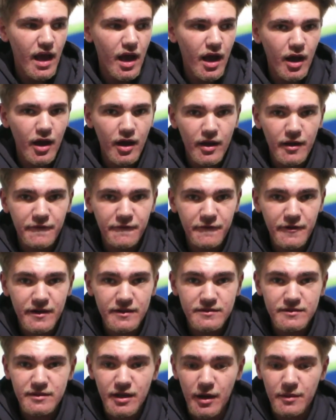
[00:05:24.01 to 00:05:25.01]

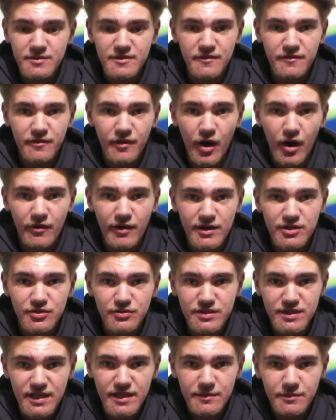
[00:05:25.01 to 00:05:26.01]
In terms of our
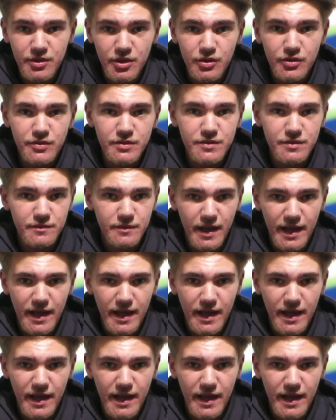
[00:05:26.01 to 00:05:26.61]
actual team news